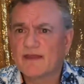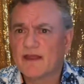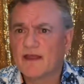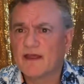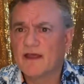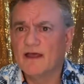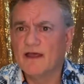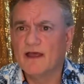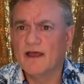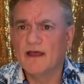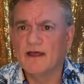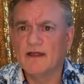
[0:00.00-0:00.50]

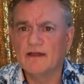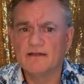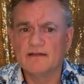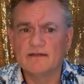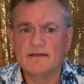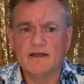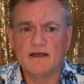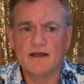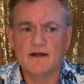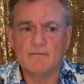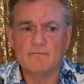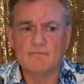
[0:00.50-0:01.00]
and
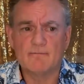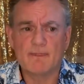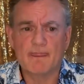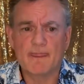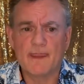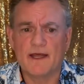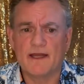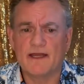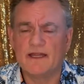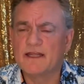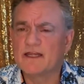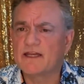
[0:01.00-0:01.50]

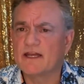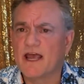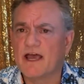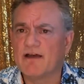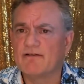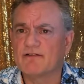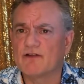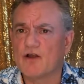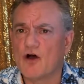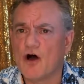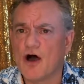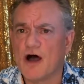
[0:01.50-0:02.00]
he can
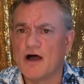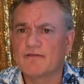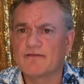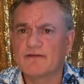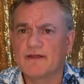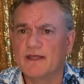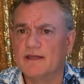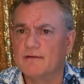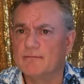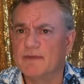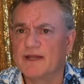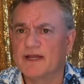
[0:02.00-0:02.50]
have it off
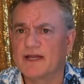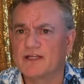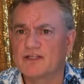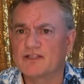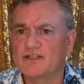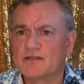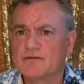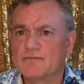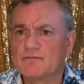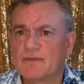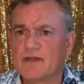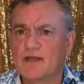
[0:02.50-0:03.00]
in
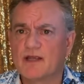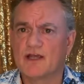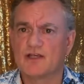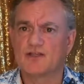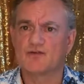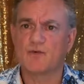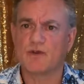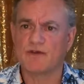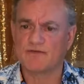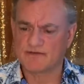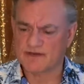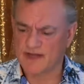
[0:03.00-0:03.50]
minutes
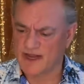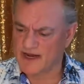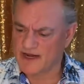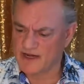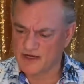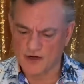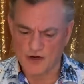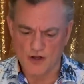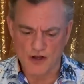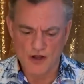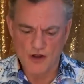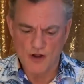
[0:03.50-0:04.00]
because we've
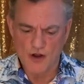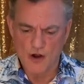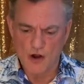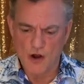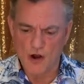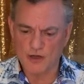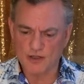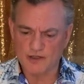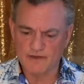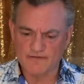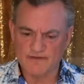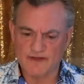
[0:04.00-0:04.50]
taken
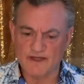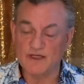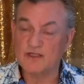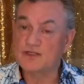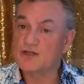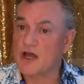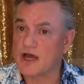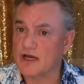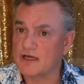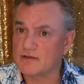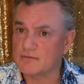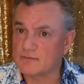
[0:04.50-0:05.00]
all of these
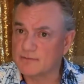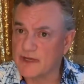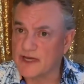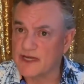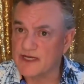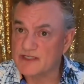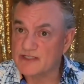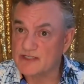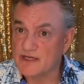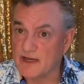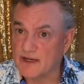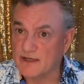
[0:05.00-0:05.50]
cut and
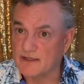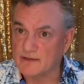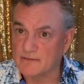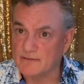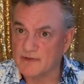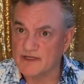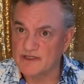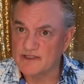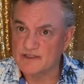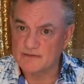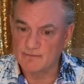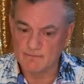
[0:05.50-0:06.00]
paste
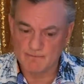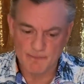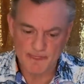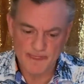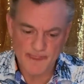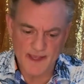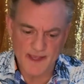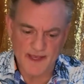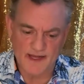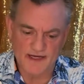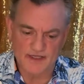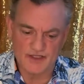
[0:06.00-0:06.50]
elements
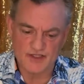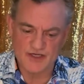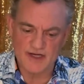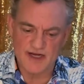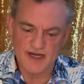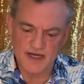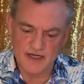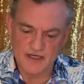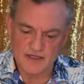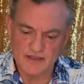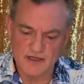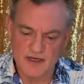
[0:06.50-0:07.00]
and it's
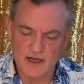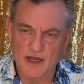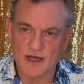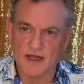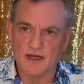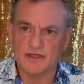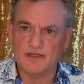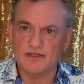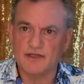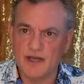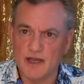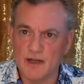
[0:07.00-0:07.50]
in a
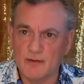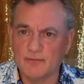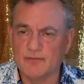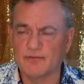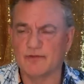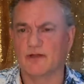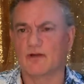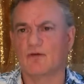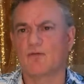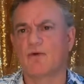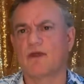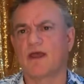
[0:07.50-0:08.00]

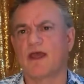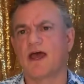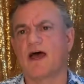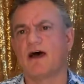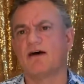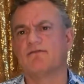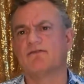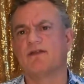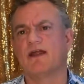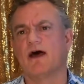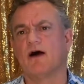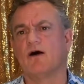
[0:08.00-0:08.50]
template we
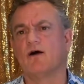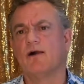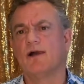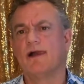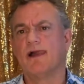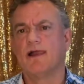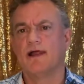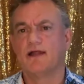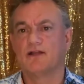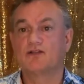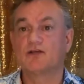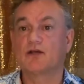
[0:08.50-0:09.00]
have now.
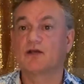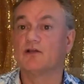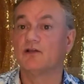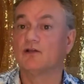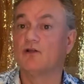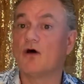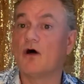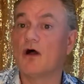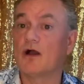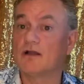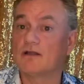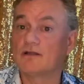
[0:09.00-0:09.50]
It took a
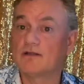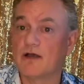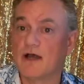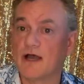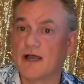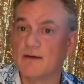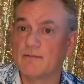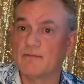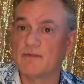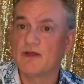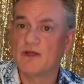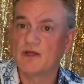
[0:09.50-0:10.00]
long
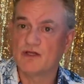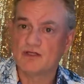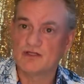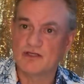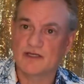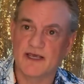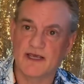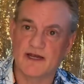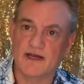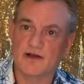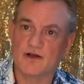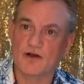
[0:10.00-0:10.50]
time to
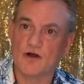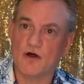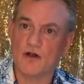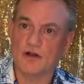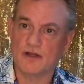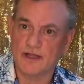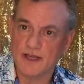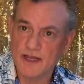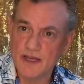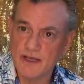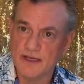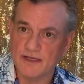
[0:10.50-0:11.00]
get it
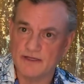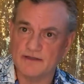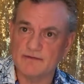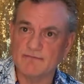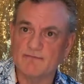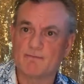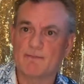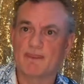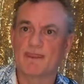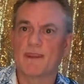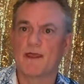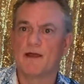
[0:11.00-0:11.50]
all in,
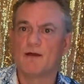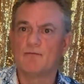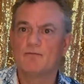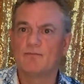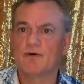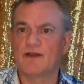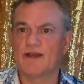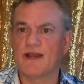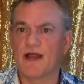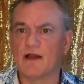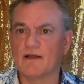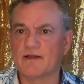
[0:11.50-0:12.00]

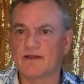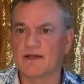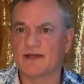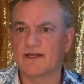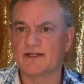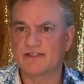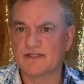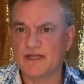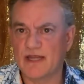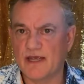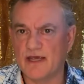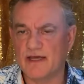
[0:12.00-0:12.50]
but now that
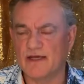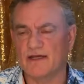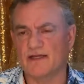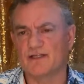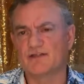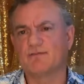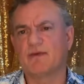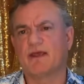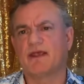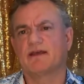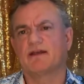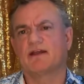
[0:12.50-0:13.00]
it's
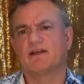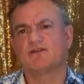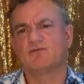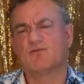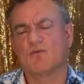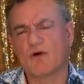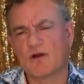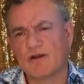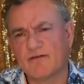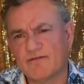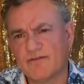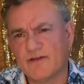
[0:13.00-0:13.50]
making us
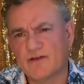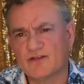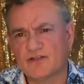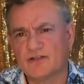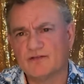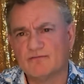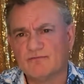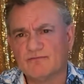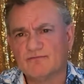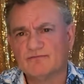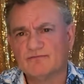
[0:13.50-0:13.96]
more efficient.